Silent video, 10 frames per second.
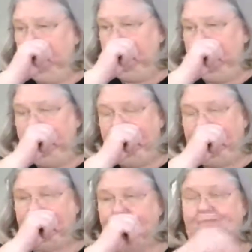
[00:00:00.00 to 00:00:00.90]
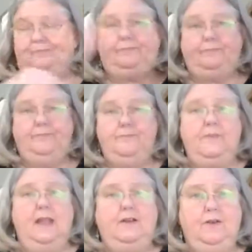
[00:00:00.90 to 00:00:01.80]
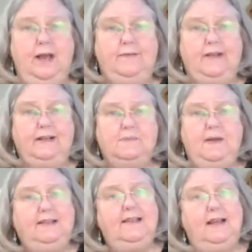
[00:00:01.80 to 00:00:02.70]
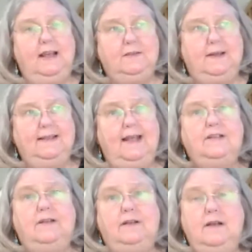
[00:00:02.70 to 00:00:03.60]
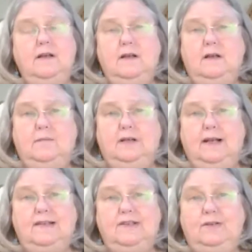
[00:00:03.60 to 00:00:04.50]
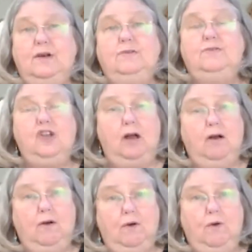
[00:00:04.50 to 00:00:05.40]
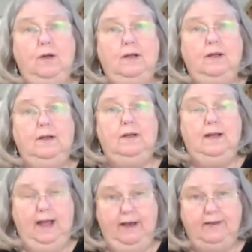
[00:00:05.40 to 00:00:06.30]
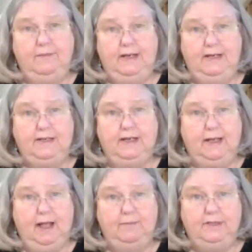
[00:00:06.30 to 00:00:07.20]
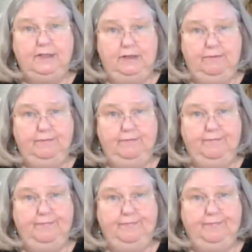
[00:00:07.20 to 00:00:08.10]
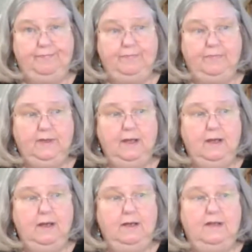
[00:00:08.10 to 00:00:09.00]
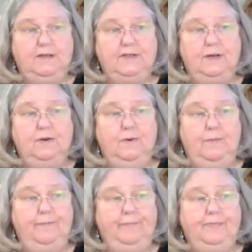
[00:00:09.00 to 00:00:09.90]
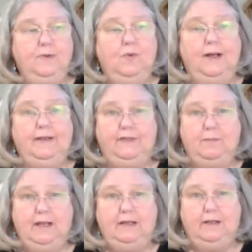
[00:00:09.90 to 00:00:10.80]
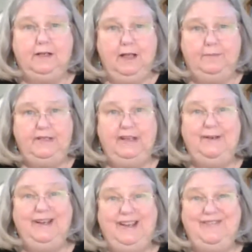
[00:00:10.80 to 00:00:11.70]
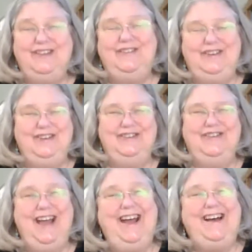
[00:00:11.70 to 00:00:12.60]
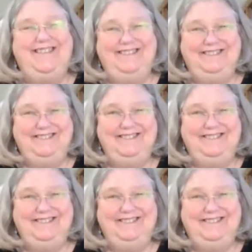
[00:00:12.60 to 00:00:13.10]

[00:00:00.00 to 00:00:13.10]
And you have that expectation because you don't know how the money is going to come to you. So what if the money could come to you even if you don't know how?